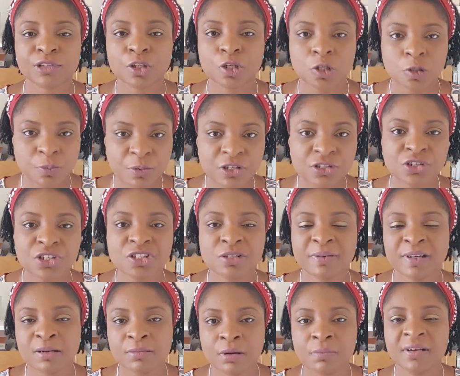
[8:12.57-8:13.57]
Sponsorship
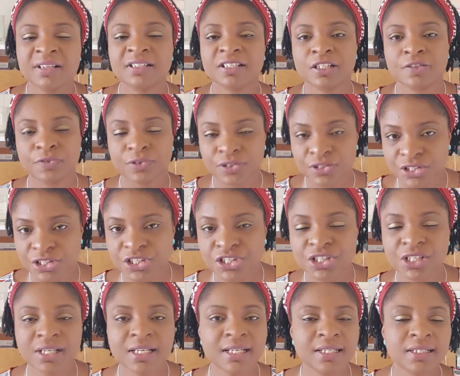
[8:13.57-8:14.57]
at the moment is for
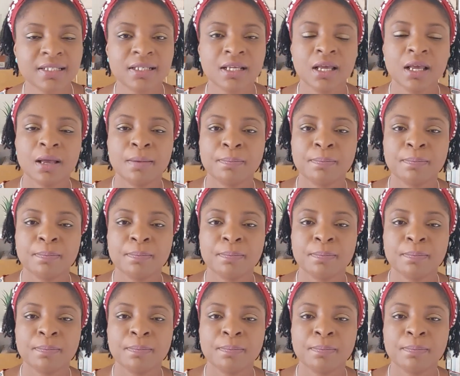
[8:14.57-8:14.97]
teachers,